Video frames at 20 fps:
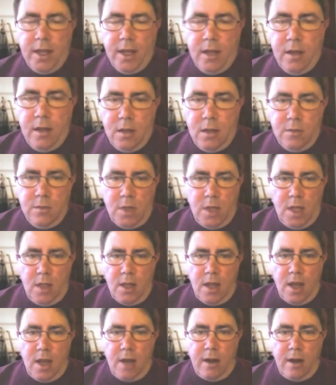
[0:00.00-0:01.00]
Yeah,
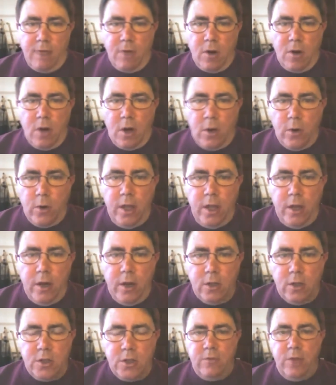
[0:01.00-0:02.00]
a lot of our
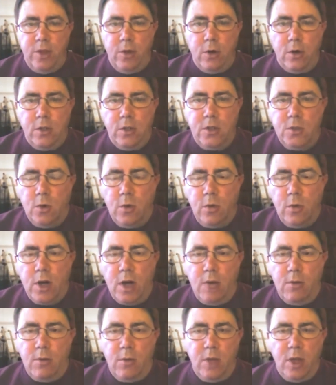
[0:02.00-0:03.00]
readers and viewers will
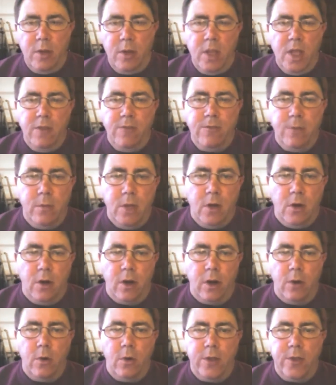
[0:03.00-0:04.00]
probably be
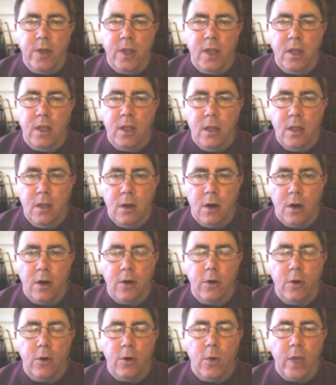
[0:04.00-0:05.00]
familiar with the
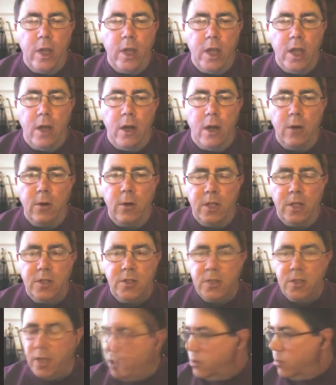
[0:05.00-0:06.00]
Arduino.
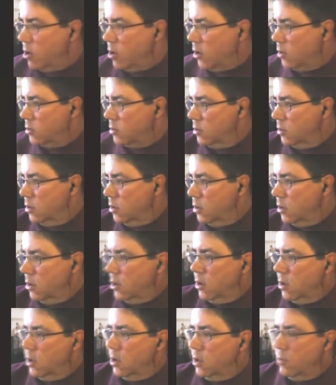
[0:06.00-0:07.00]
It's a small
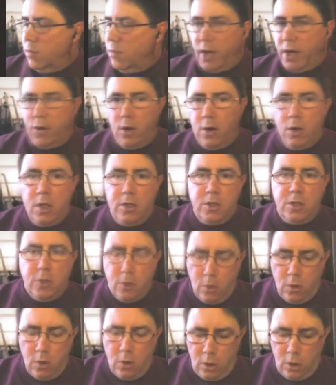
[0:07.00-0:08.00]

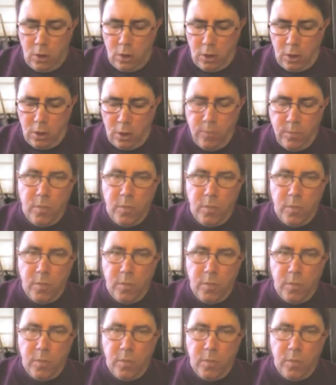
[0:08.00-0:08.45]
microcontroller.